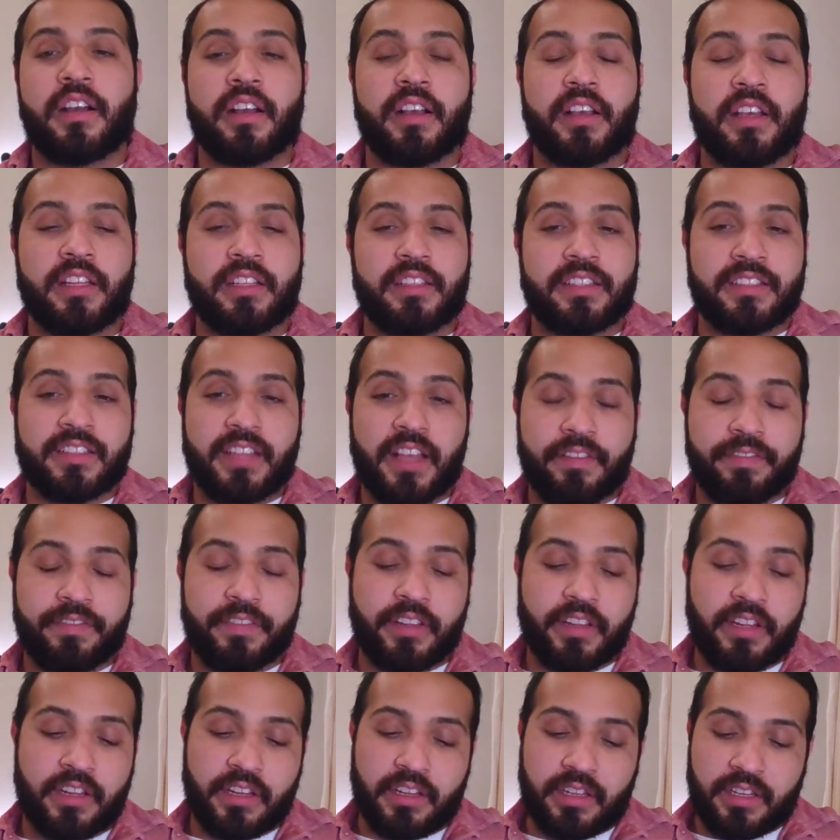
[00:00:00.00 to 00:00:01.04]
It's
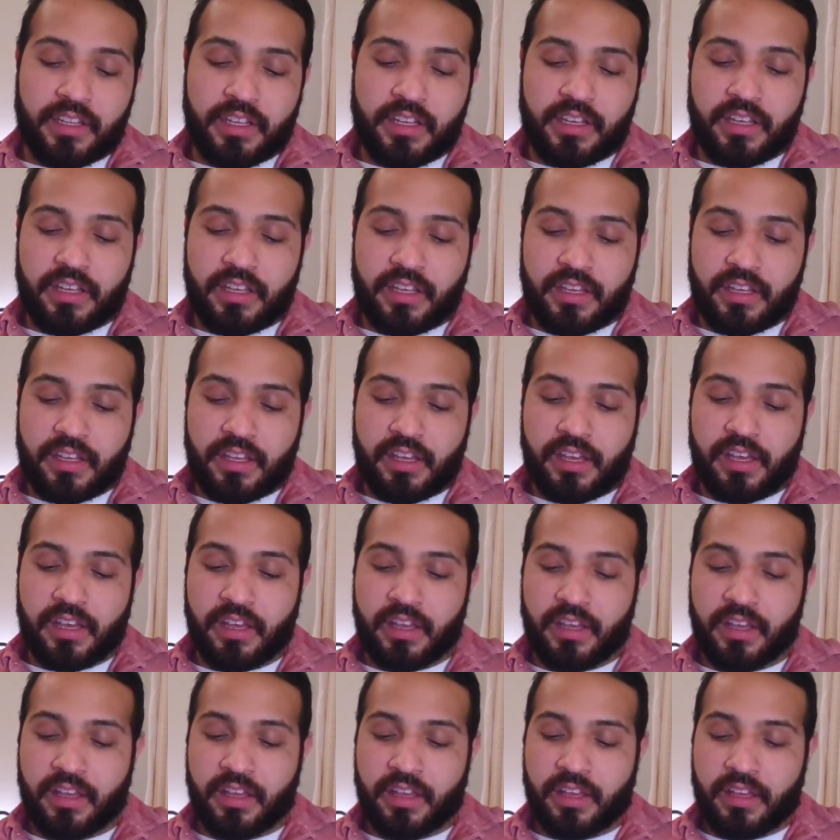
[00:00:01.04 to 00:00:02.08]
definitely
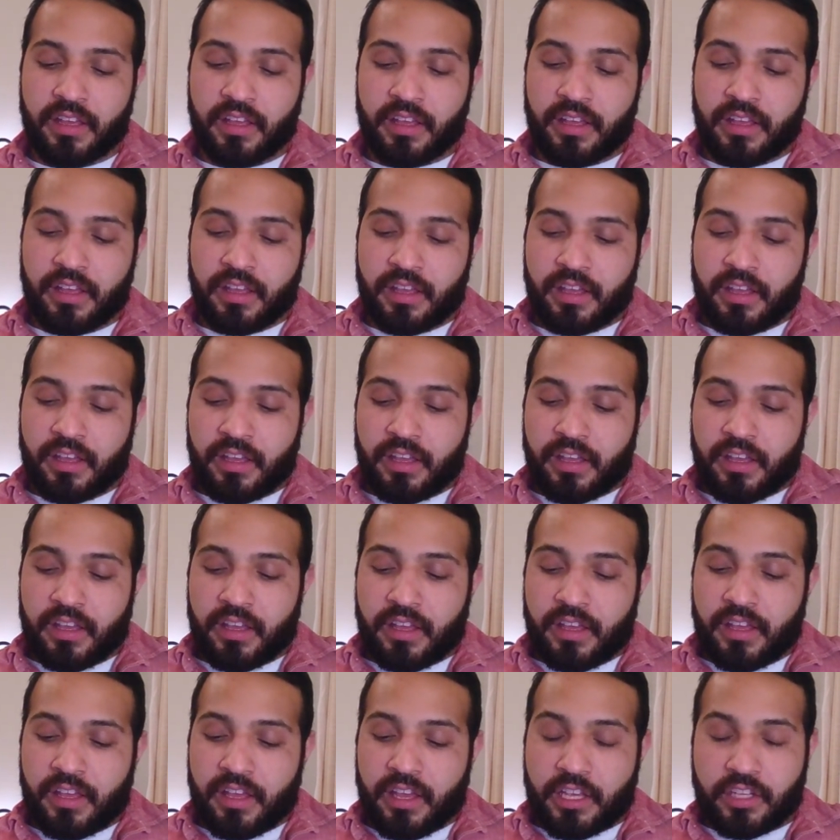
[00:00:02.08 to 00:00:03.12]

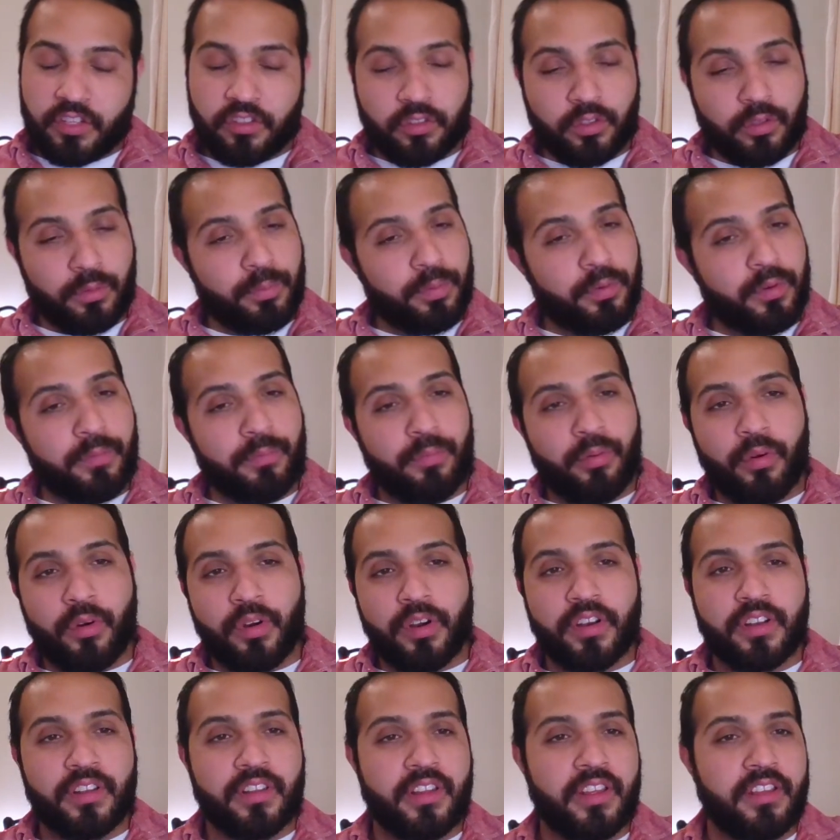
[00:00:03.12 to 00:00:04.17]
super
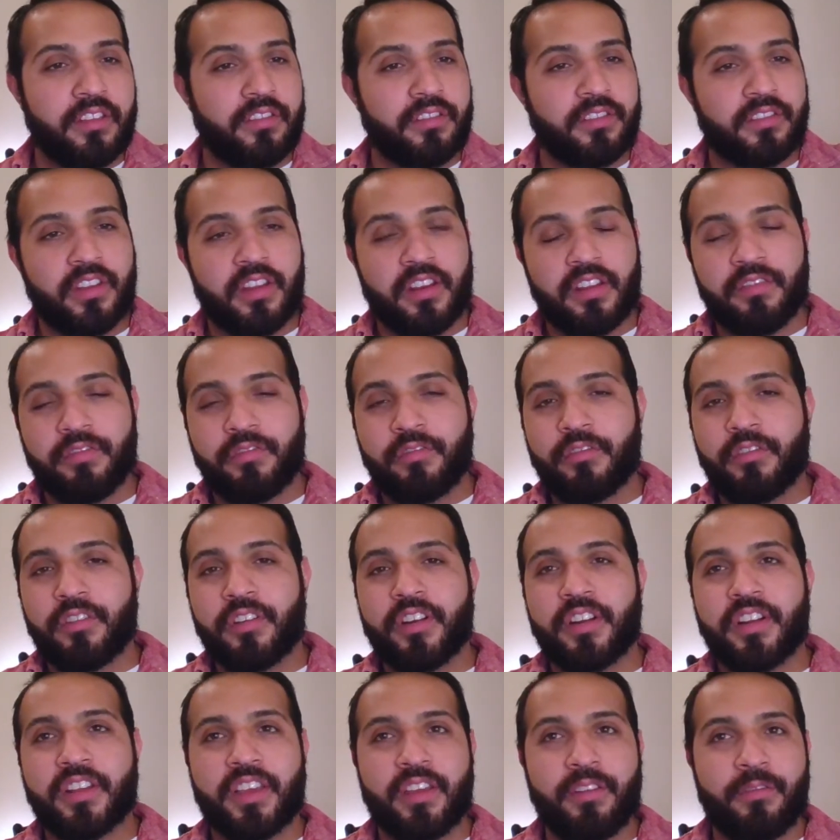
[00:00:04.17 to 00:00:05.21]
important that you study for
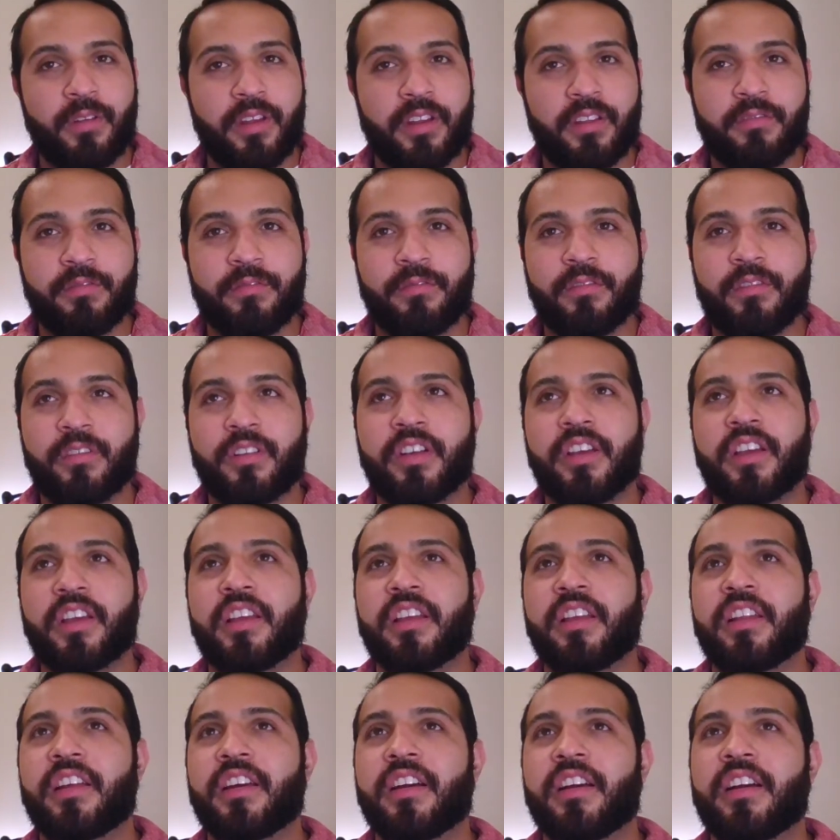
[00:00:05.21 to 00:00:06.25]
it, get ready for
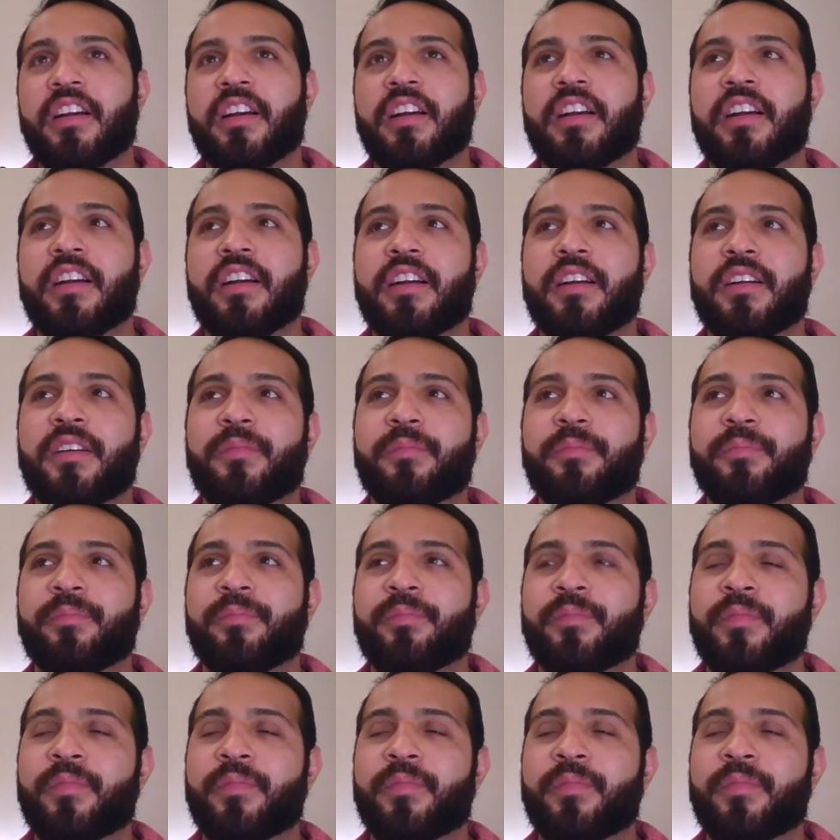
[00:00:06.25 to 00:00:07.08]
it, and